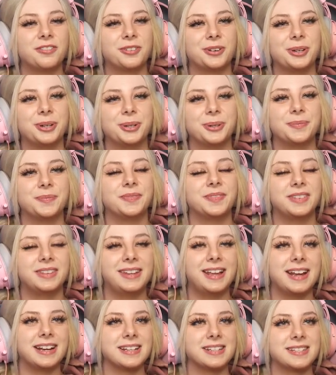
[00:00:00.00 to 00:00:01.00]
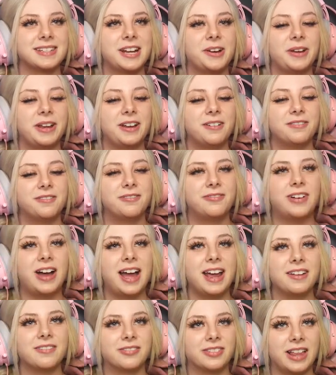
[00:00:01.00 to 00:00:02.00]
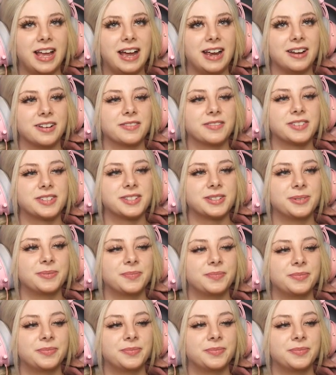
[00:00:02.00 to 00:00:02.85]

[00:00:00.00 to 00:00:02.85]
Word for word: fruit. Nice, now I have 5 lives.